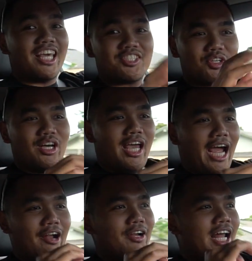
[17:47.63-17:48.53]
okay, so
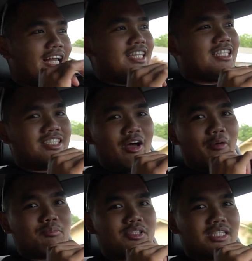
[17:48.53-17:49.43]
Aaron had these
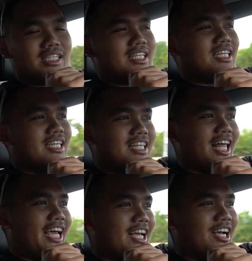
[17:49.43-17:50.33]
dumps
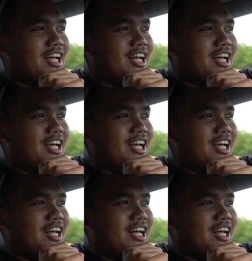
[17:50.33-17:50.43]
like